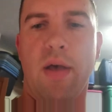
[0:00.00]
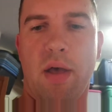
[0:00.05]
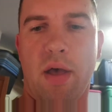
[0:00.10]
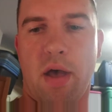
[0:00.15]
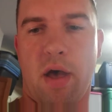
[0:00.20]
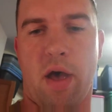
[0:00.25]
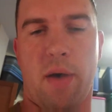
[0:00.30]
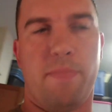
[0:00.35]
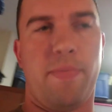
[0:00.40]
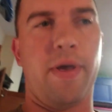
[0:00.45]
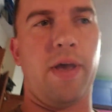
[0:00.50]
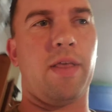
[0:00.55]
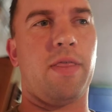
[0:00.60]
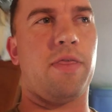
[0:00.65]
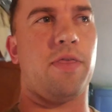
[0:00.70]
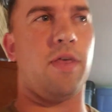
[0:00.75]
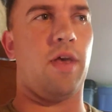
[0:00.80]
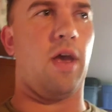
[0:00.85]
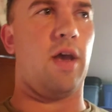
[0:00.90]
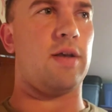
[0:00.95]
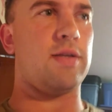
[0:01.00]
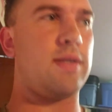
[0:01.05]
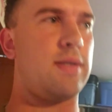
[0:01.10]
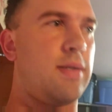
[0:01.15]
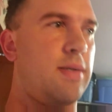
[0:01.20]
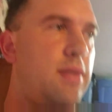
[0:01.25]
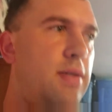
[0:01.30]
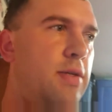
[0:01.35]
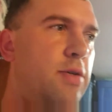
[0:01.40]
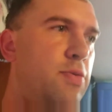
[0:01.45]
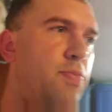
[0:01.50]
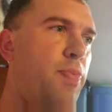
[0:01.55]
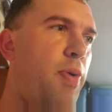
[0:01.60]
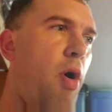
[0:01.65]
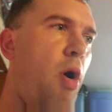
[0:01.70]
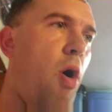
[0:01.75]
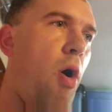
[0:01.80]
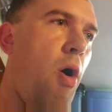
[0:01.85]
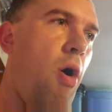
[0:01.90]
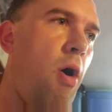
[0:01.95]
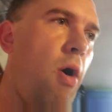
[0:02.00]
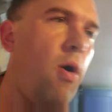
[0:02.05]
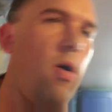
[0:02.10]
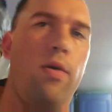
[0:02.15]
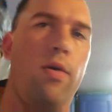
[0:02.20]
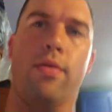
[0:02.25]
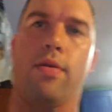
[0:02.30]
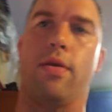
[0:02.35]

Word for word: Uh, big thanks to Paul.